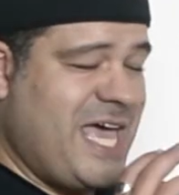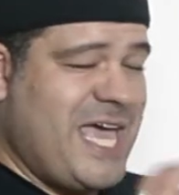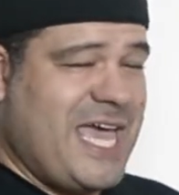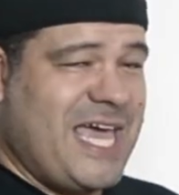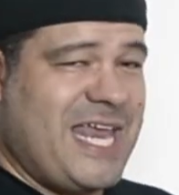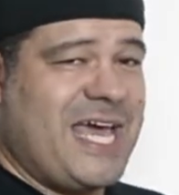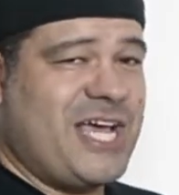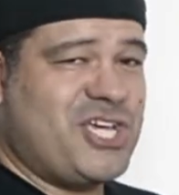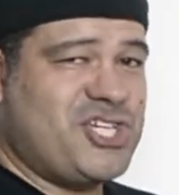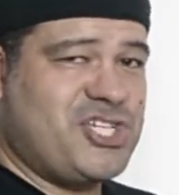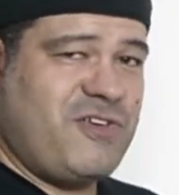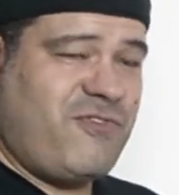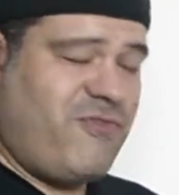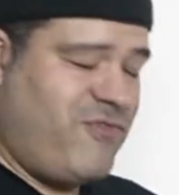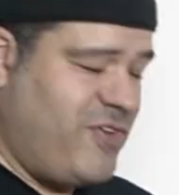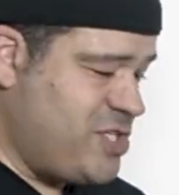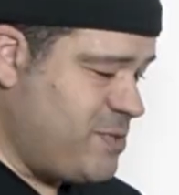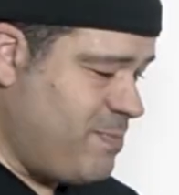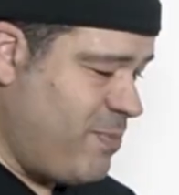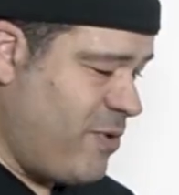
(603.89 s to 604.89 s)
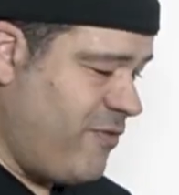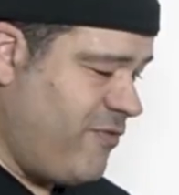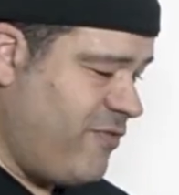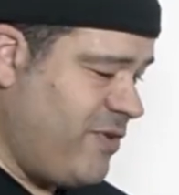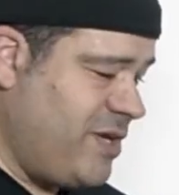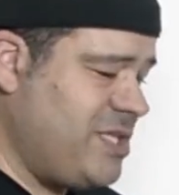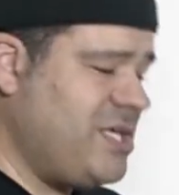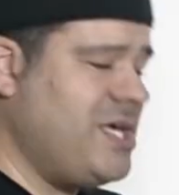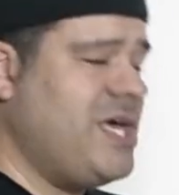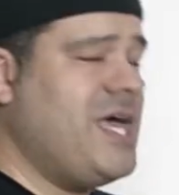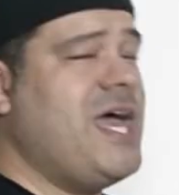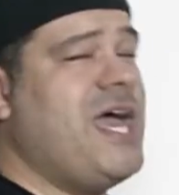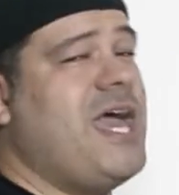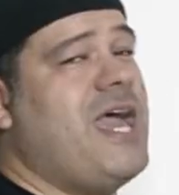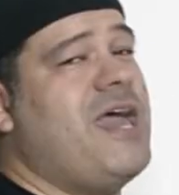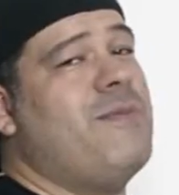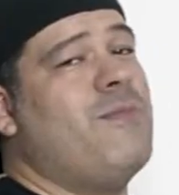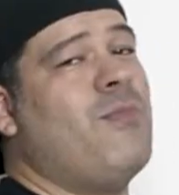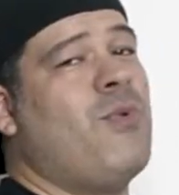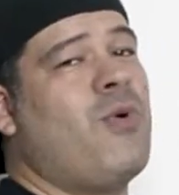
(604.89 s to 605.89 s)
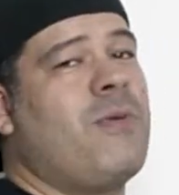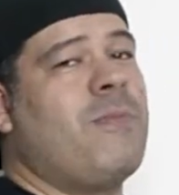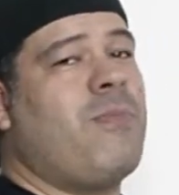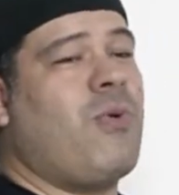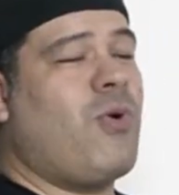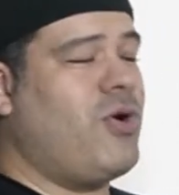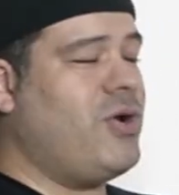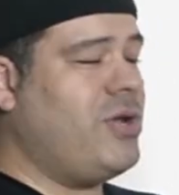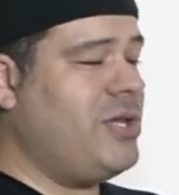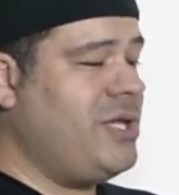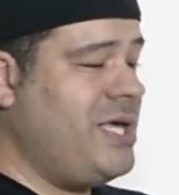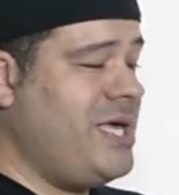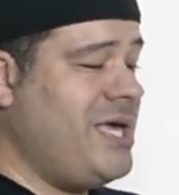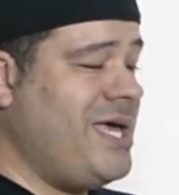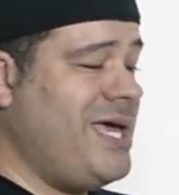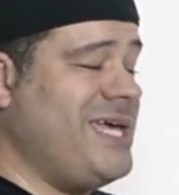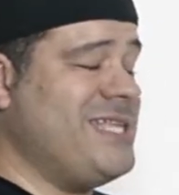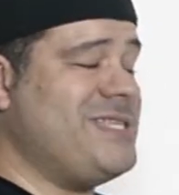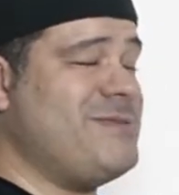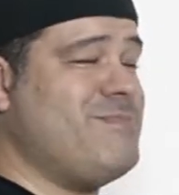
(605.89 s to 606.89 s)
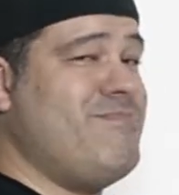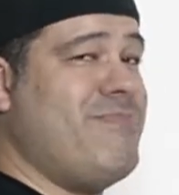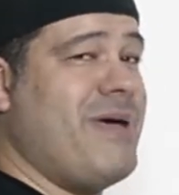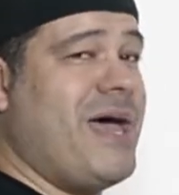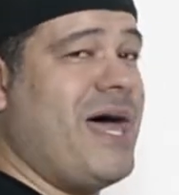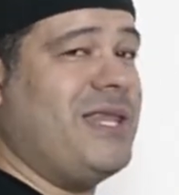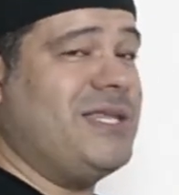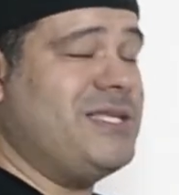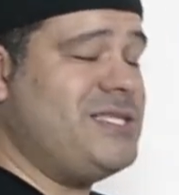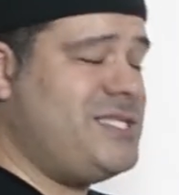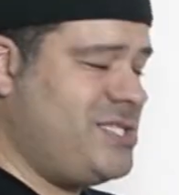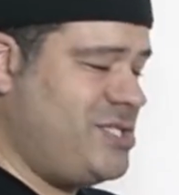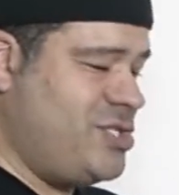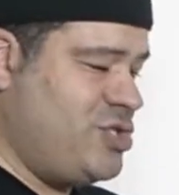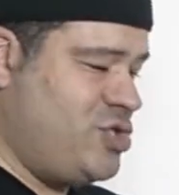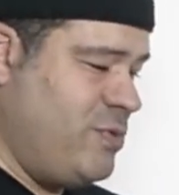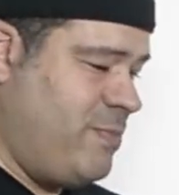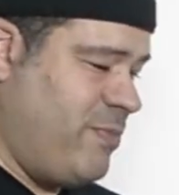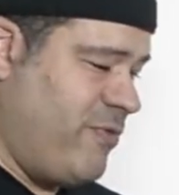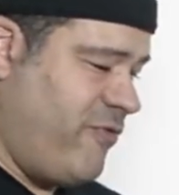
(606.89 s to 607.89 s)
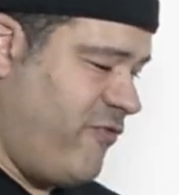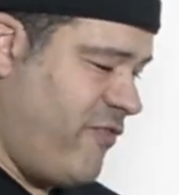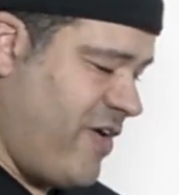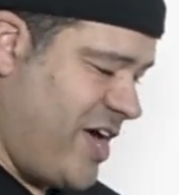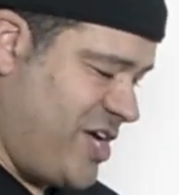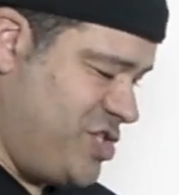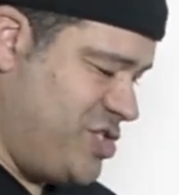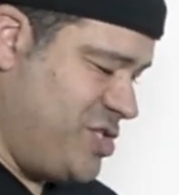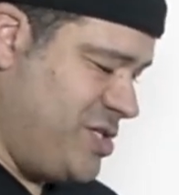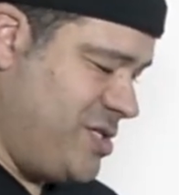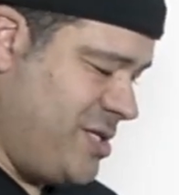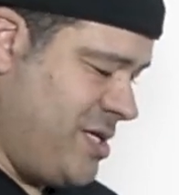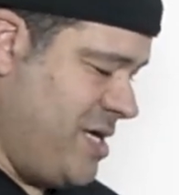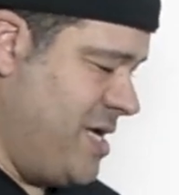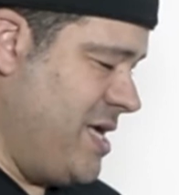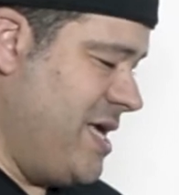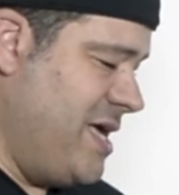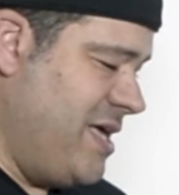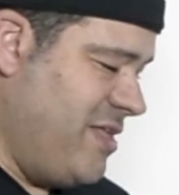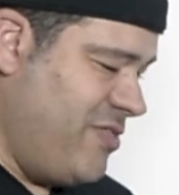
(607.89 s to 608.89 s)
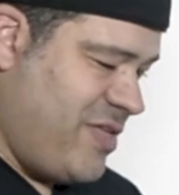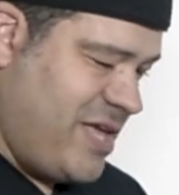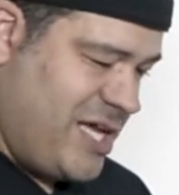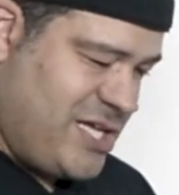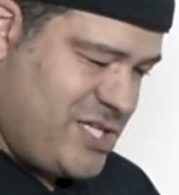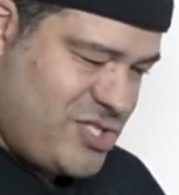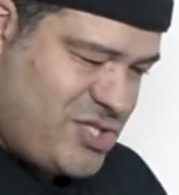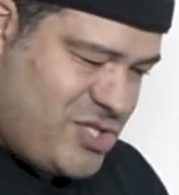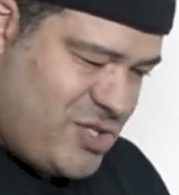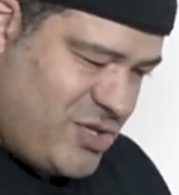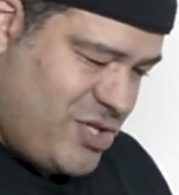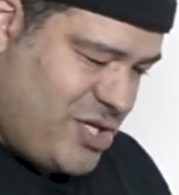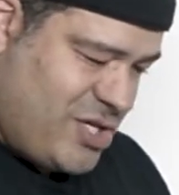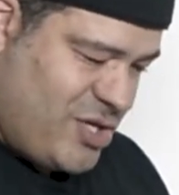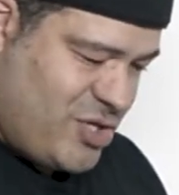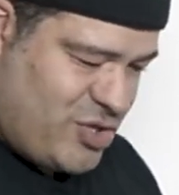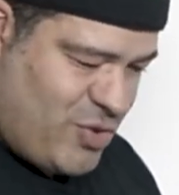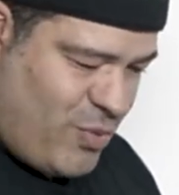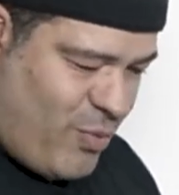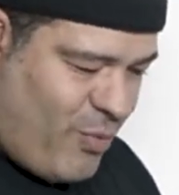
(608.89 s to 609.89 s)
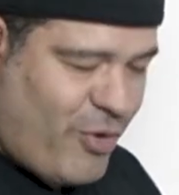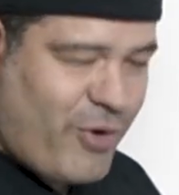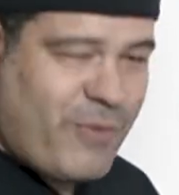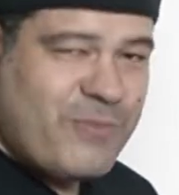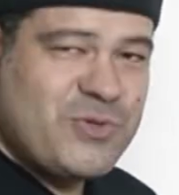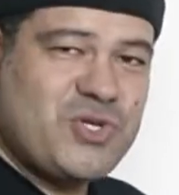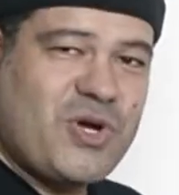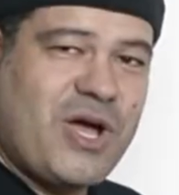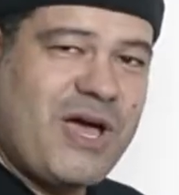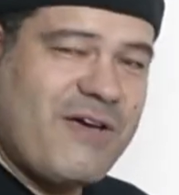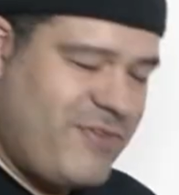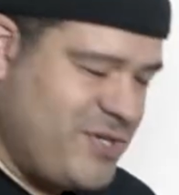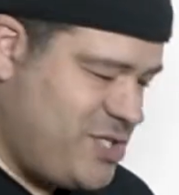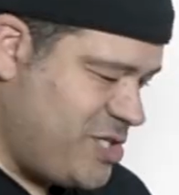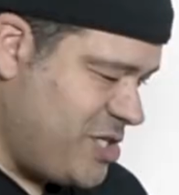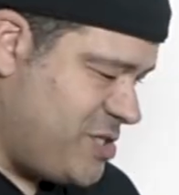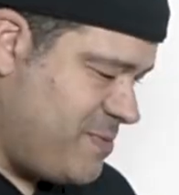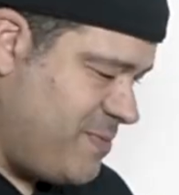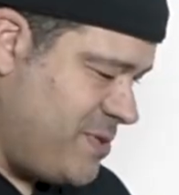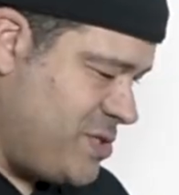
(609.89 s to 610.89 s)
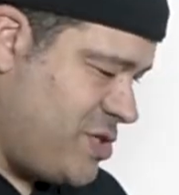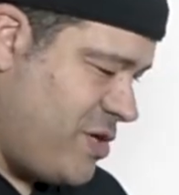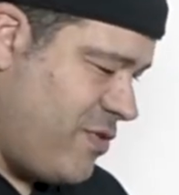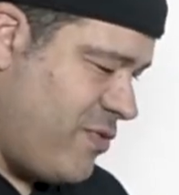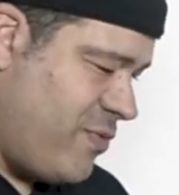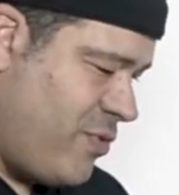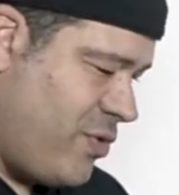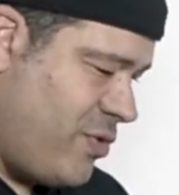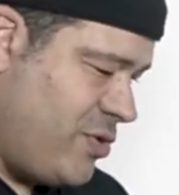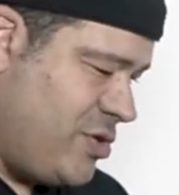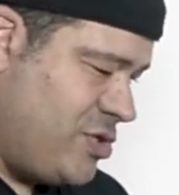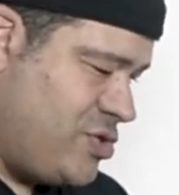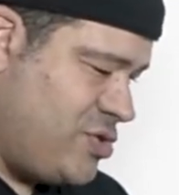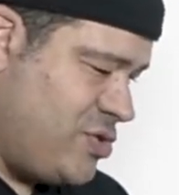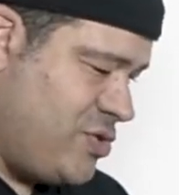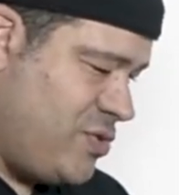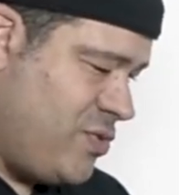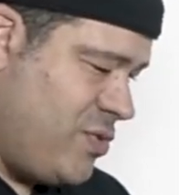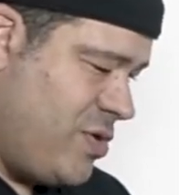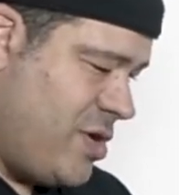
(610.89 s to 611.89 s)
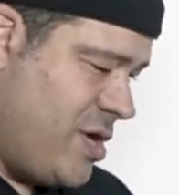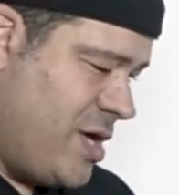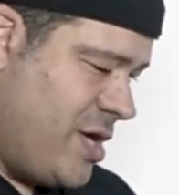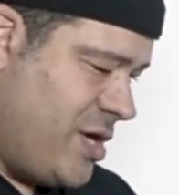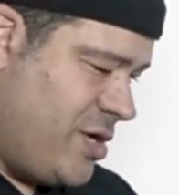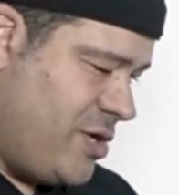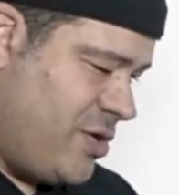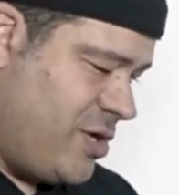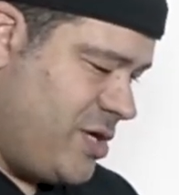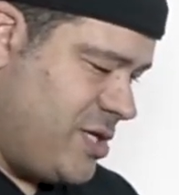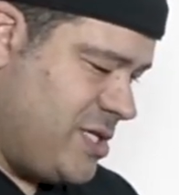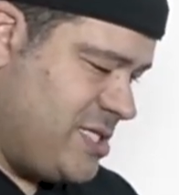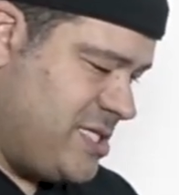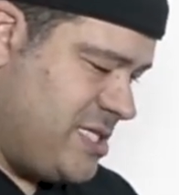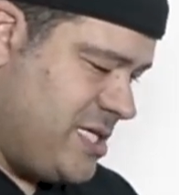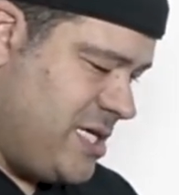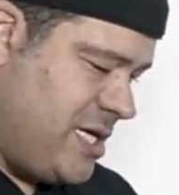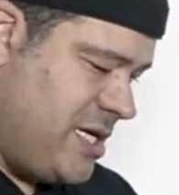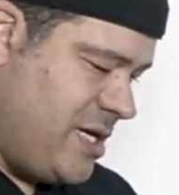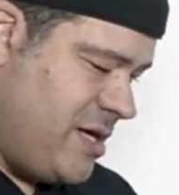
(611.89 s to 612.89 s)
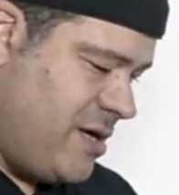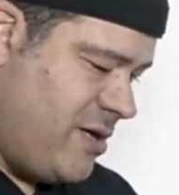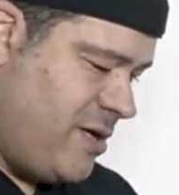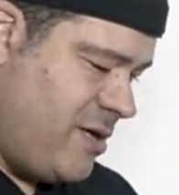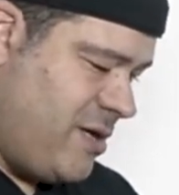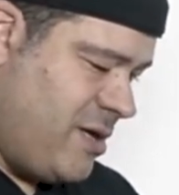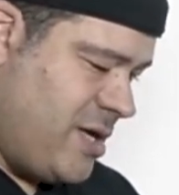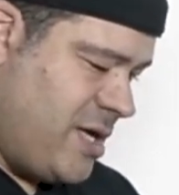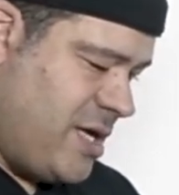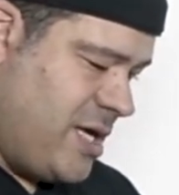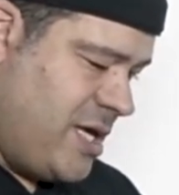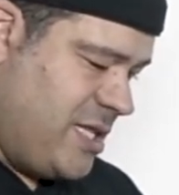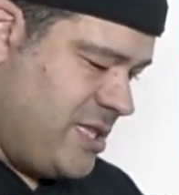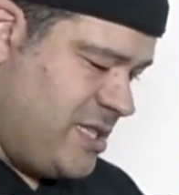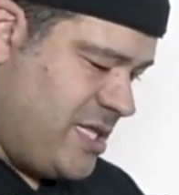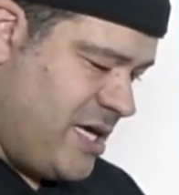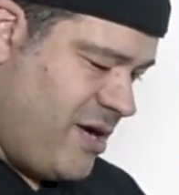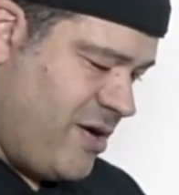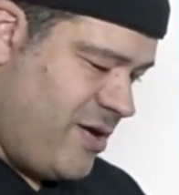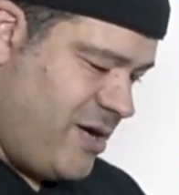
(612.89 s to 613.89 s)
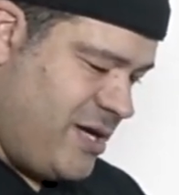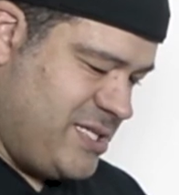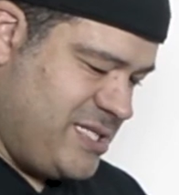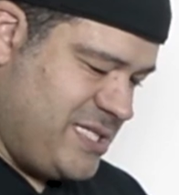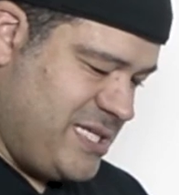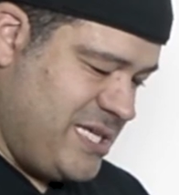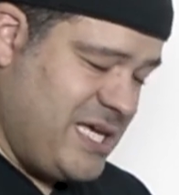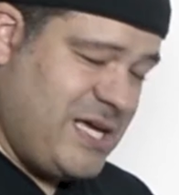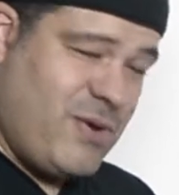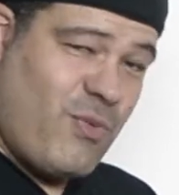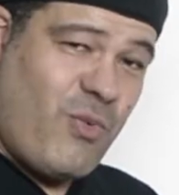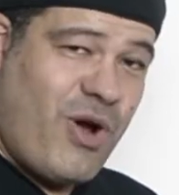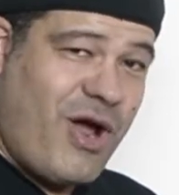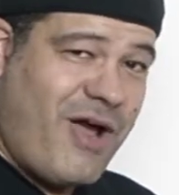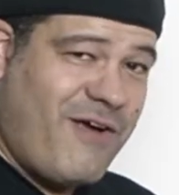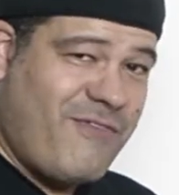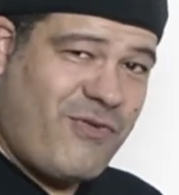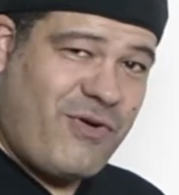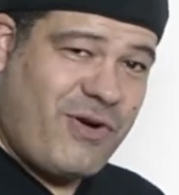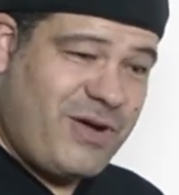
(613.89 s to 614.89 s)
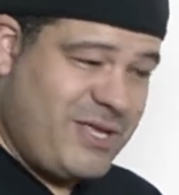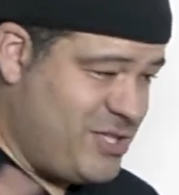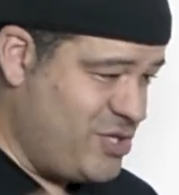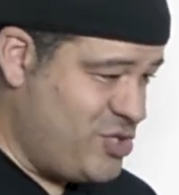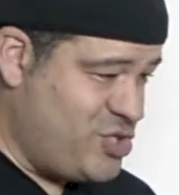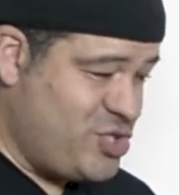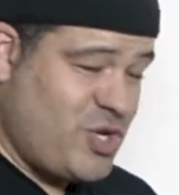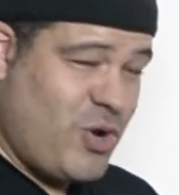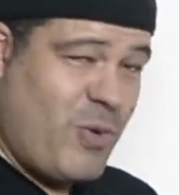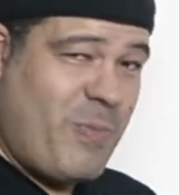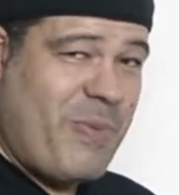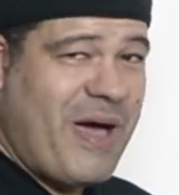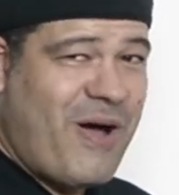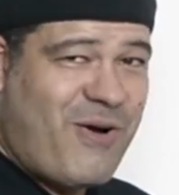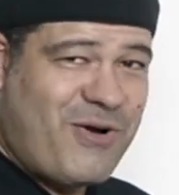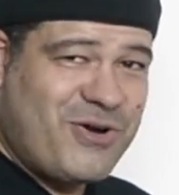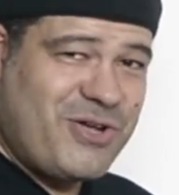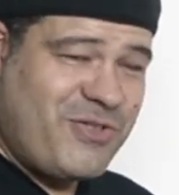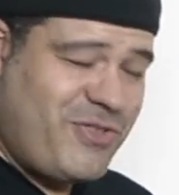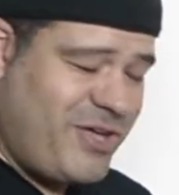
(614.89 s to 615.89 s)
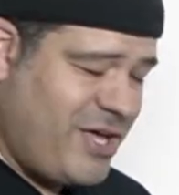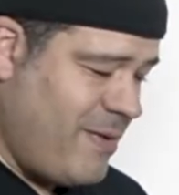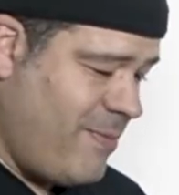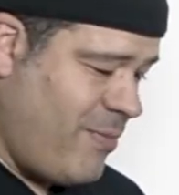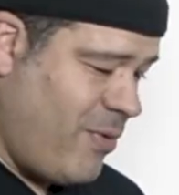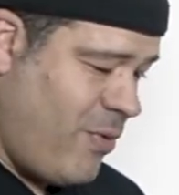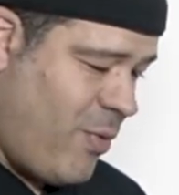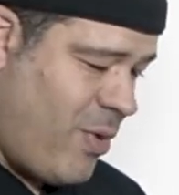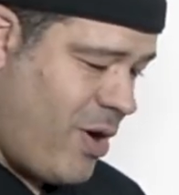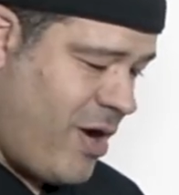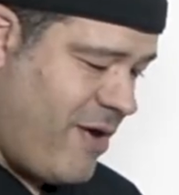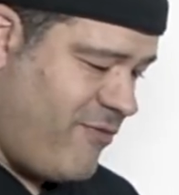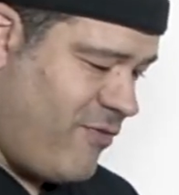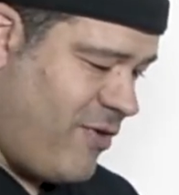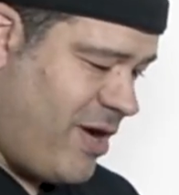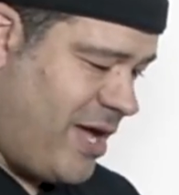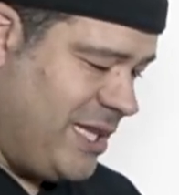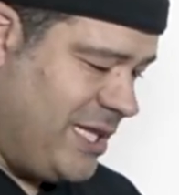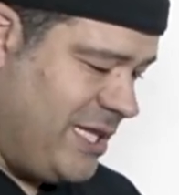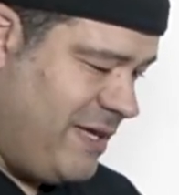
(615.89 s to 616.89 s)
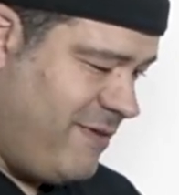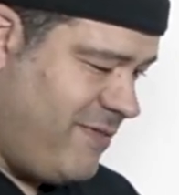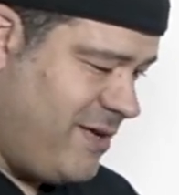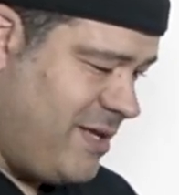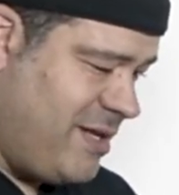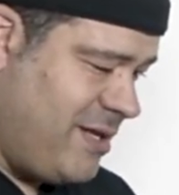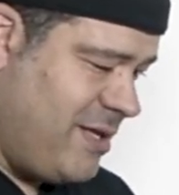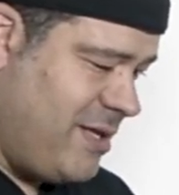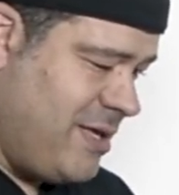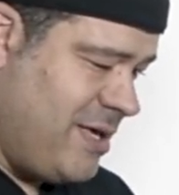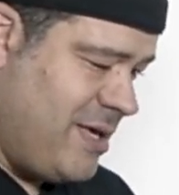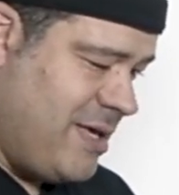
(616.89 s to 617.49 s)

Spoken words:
it actually fits perfect. And more importantly, it's balanced to perfection thanks to the worm drive adjustments on the Ronin 2. You're going to see here, there, you see, wherever there's no power to the gimbal, wherever I leave it,